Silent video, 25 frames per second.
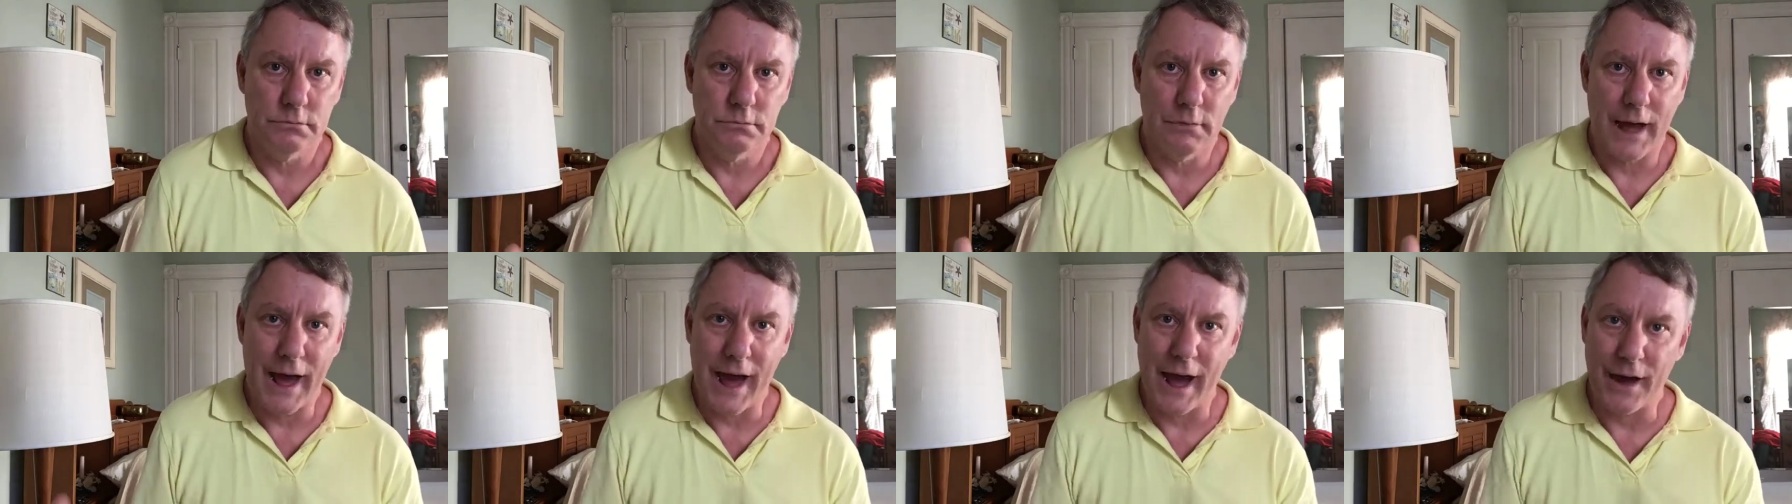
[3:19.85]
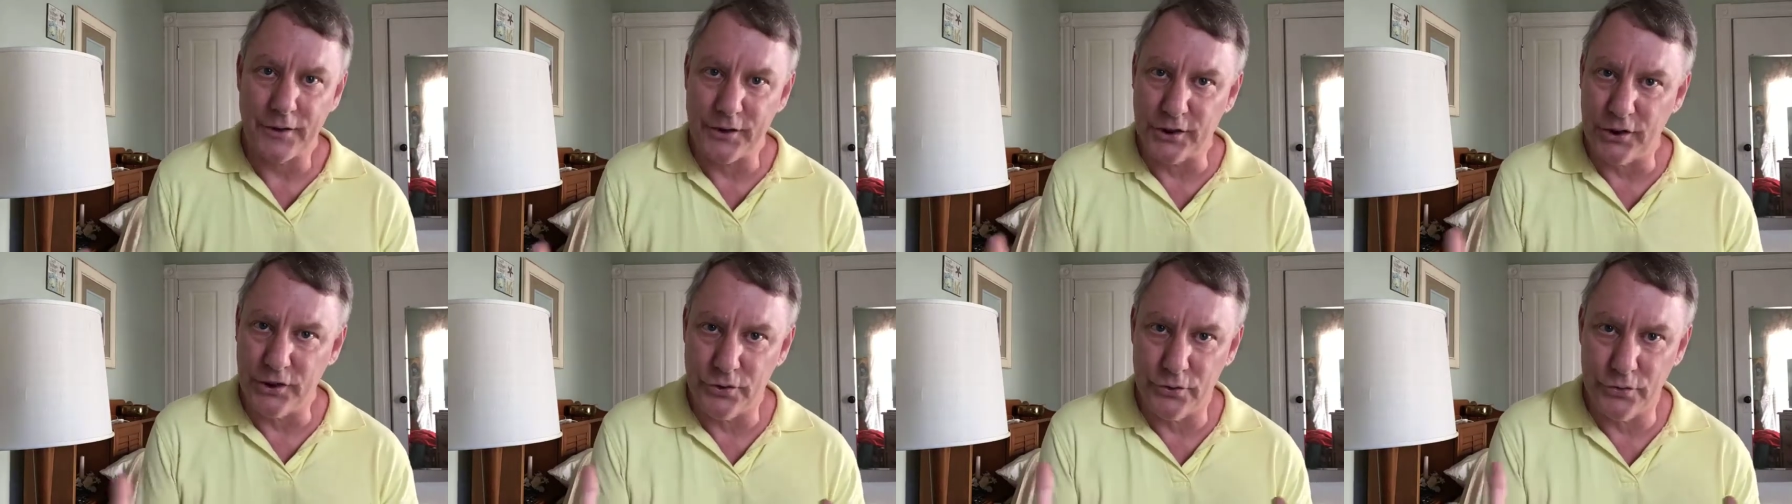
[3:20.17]

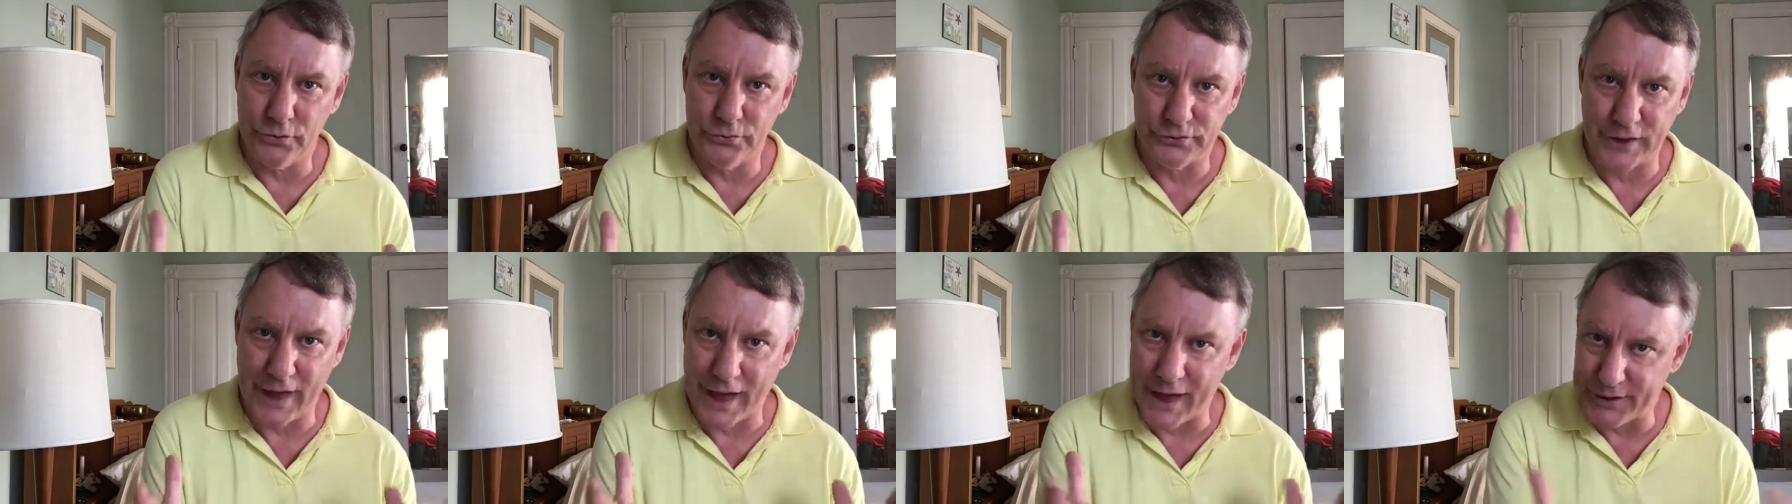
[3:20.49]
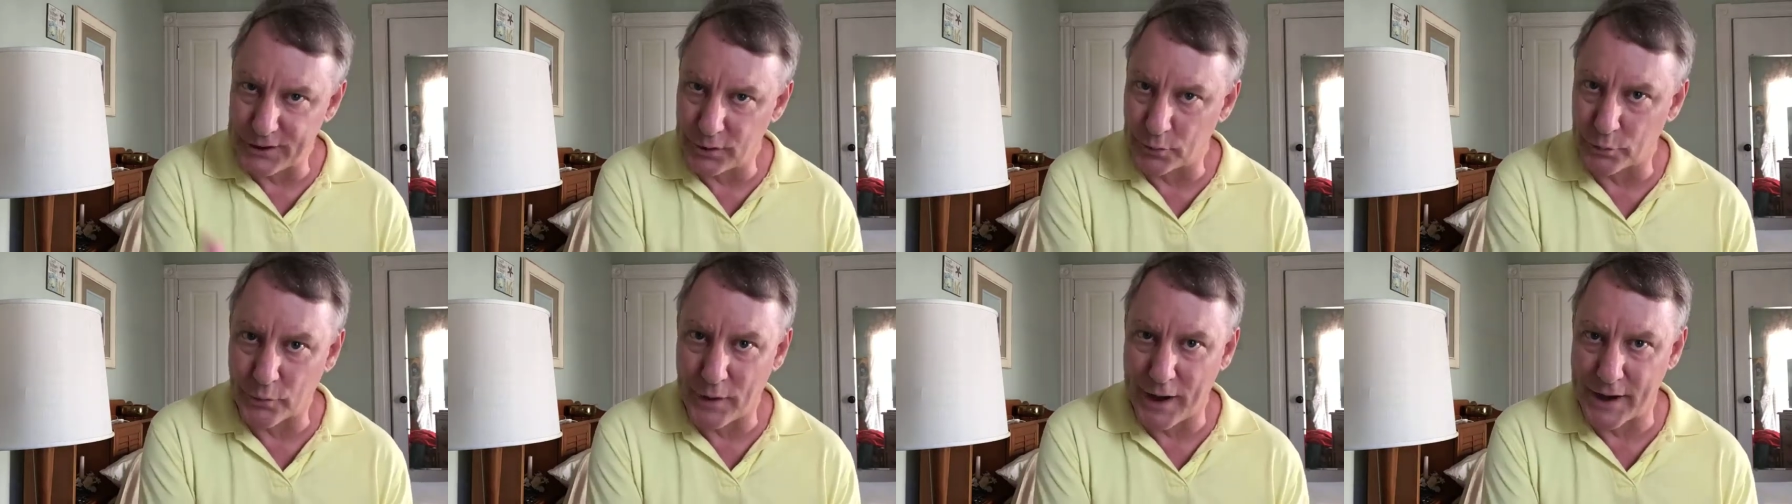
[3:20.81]
how do you
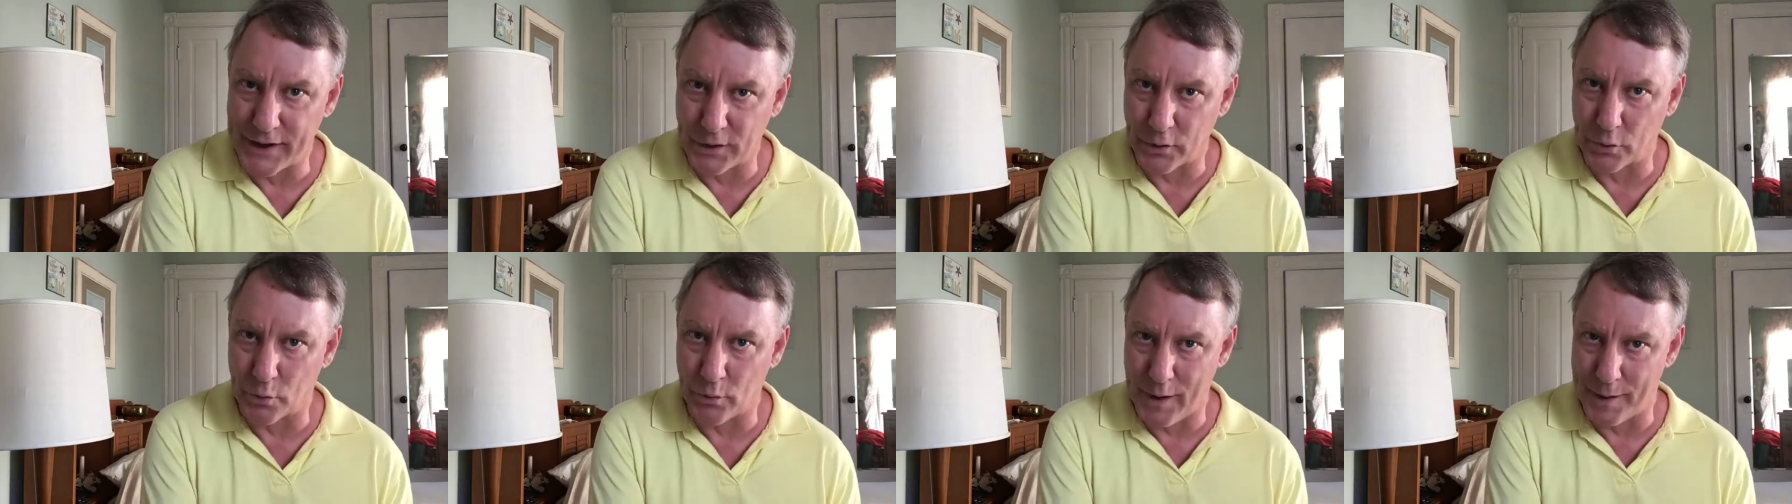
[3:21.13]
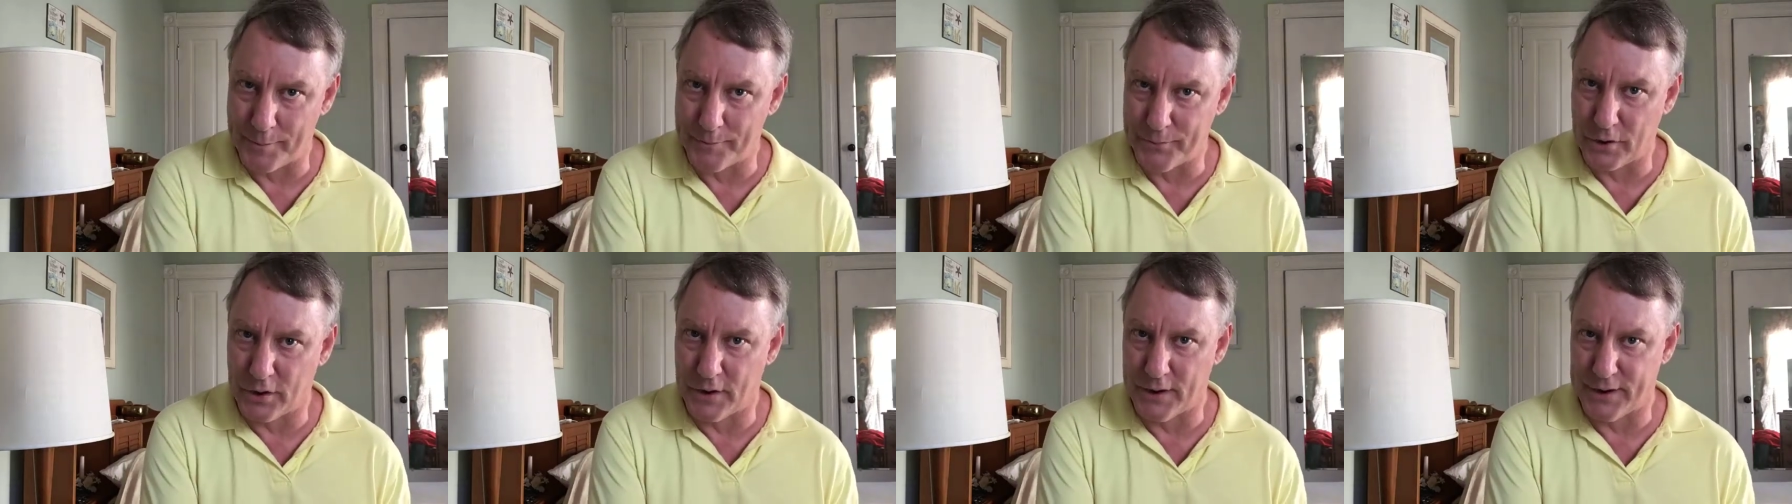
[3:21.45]
write your
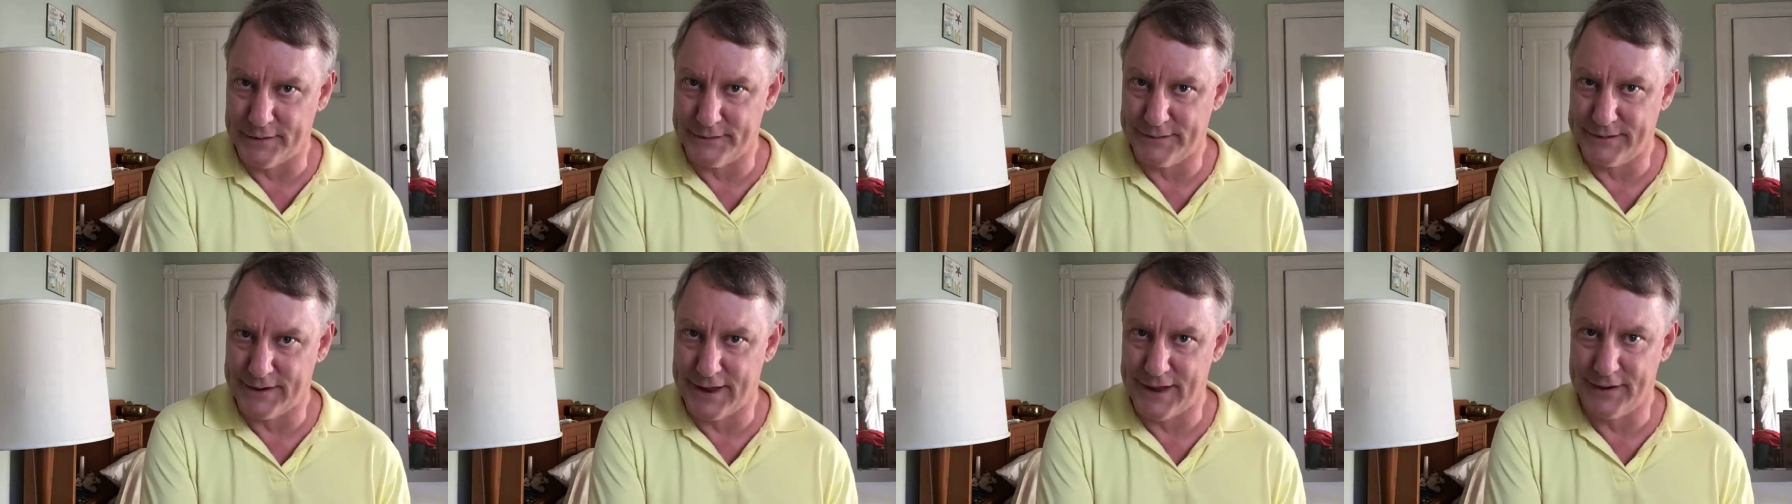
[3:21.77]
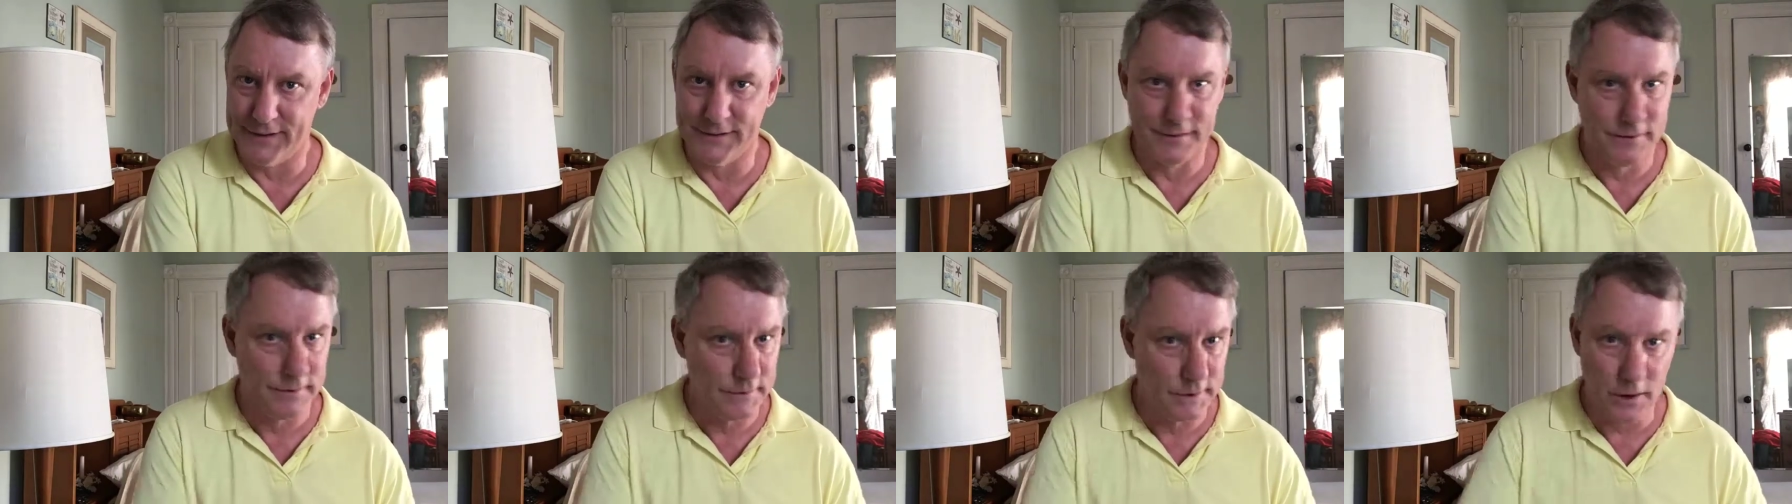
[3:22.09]
web content.